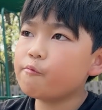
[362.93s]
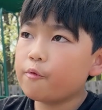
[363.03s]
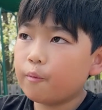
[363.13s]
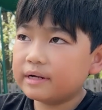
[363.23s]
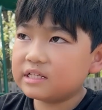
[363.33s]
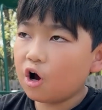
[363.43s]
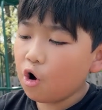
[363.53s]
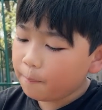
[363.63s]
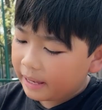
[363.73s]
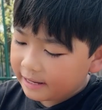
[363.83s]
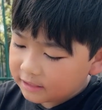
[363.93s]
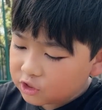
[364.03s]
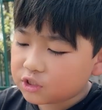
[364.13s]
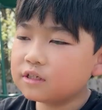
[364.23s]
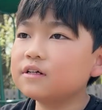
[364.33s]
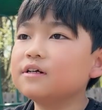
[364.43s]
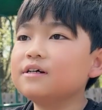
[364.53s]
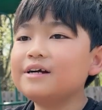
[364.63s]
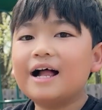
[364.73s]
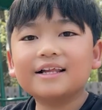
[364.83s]
went to homepage,
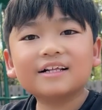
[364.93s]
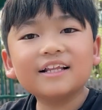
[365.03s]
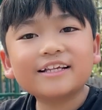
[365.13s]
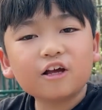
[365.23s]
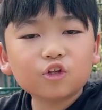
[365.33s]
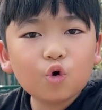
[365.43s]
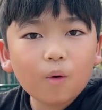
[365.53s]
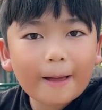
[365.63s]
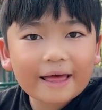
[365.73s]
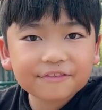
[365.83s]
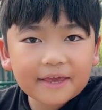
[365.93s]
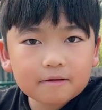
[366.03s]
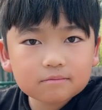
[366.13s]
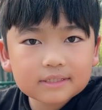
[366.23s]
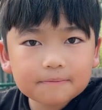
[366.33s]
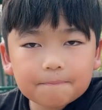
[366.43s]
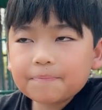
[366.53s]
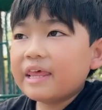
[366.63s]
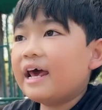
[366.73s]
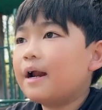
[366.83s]
and clicked on Cool Math Games.
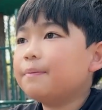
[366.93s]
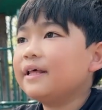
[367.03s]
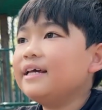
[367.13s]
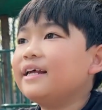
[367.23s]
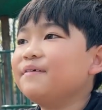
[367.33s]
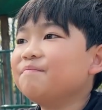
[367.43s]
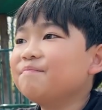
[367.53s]
And I played it